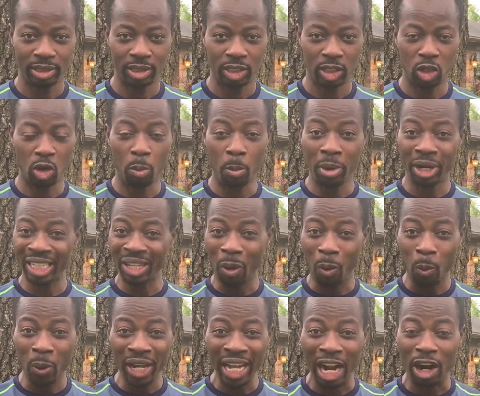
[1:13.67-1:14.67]
no matter
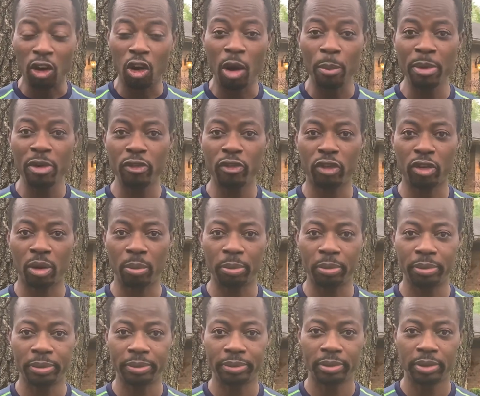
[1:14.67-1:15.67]
where they're coming from,
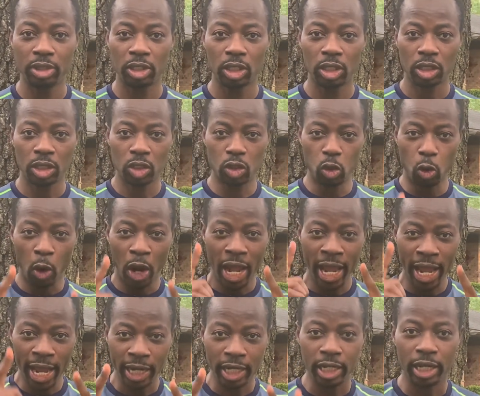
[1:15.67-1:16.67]
to
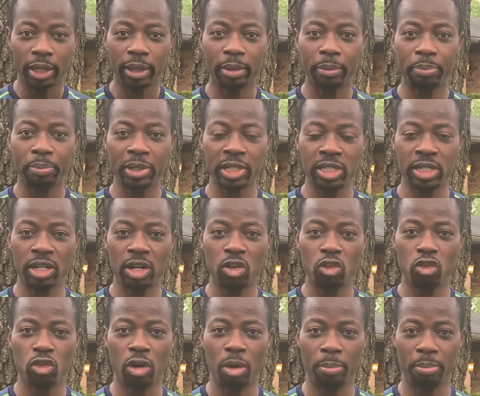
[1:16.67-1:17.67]
hate President
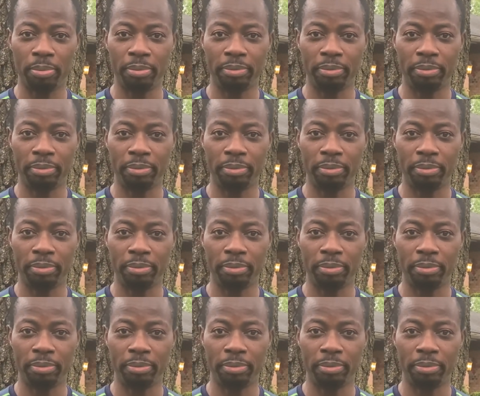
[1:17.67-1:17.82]
Trump.